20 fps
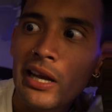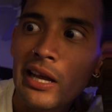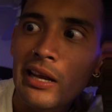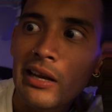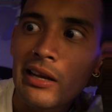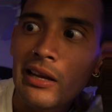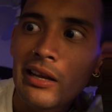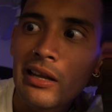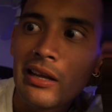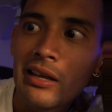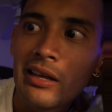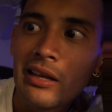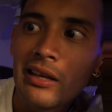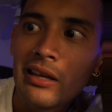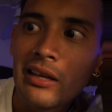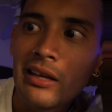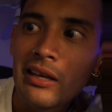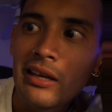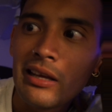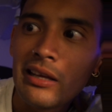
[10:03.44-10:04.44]
at,
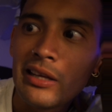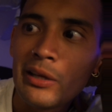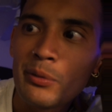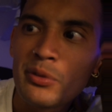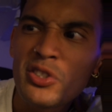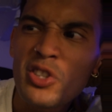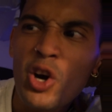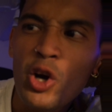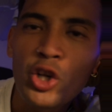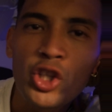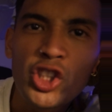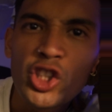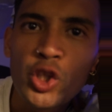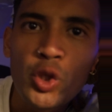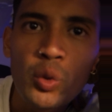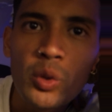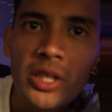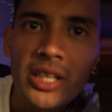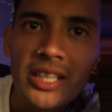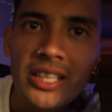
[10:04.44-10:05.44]
it was all
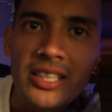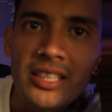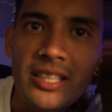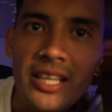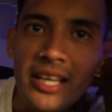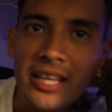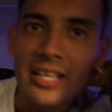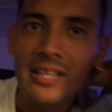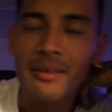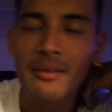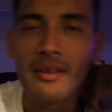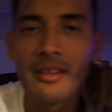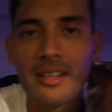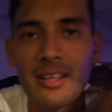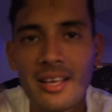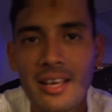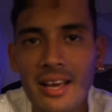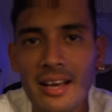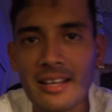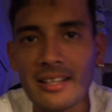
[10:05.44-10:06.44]
gooey, and
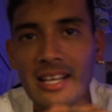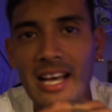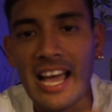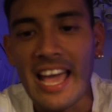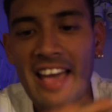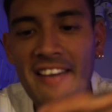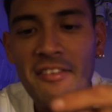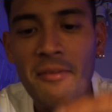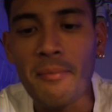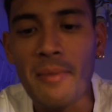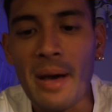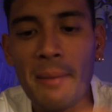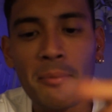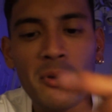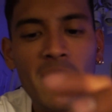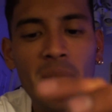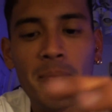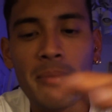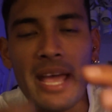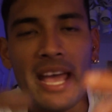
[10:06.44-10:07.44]
I
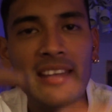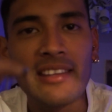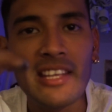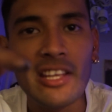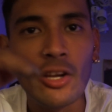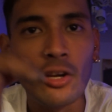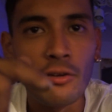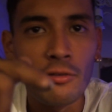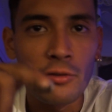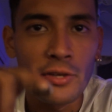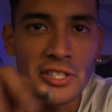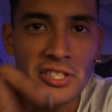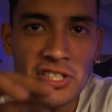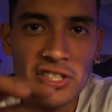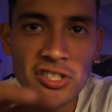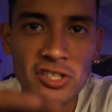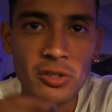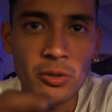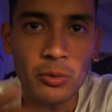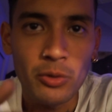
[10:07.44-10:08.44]
put a band-aid over it
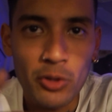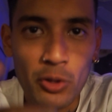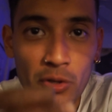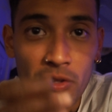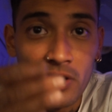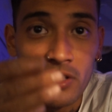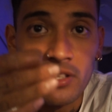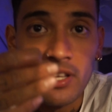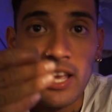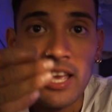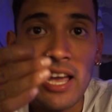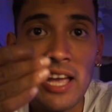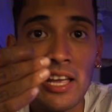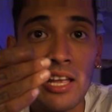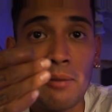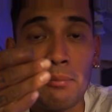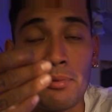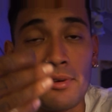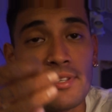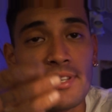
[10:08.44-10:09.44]
just so during the day I
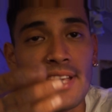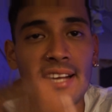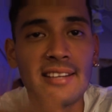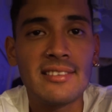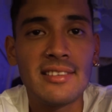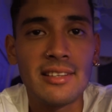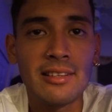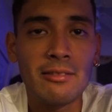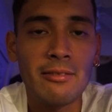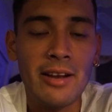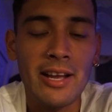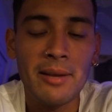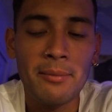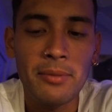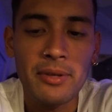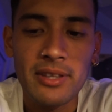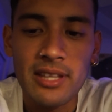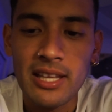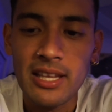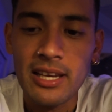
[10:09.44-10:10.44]
can protect it, right?
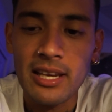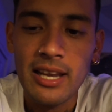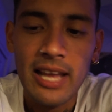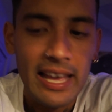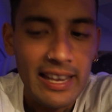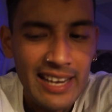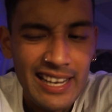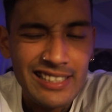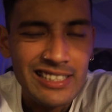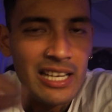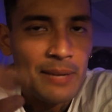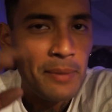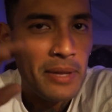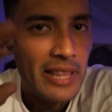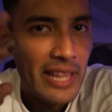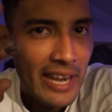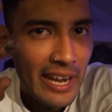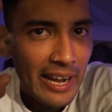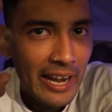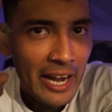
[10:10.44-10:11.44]
But then at nighttime I
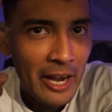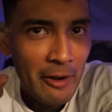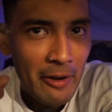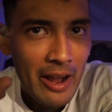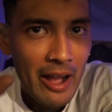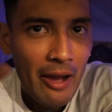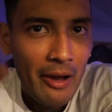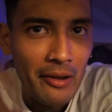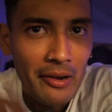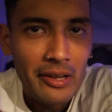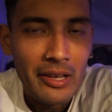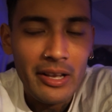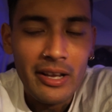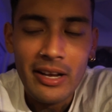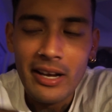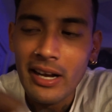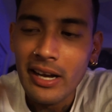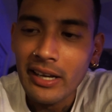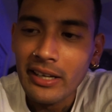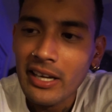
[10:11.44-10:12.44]
let it air out.
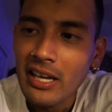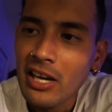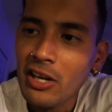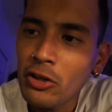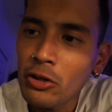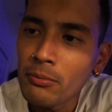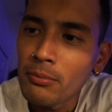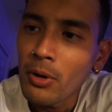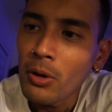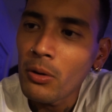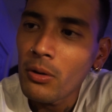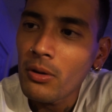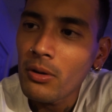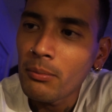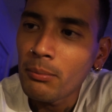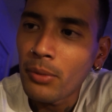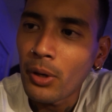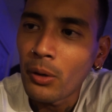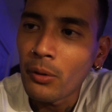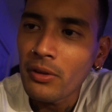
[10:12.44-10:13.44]
I kind of do
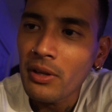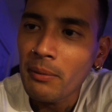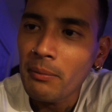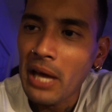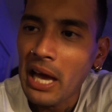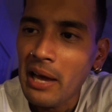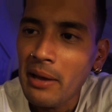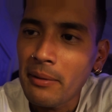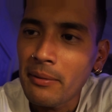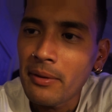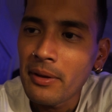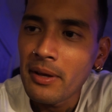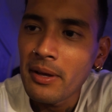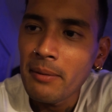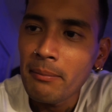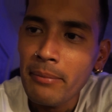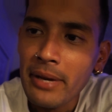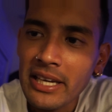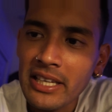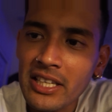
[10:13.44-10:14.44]
both. I
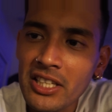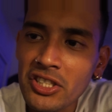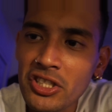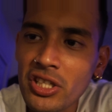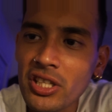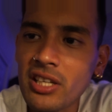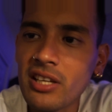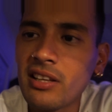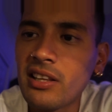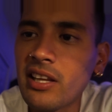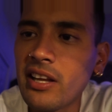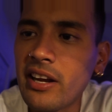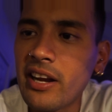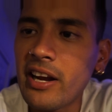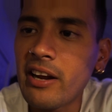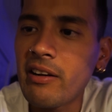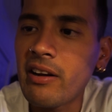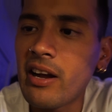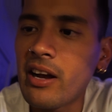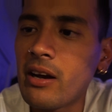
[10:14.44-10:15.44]
bandage it and let it
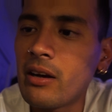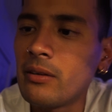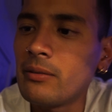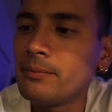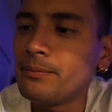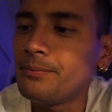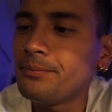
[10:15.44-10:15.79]
air out.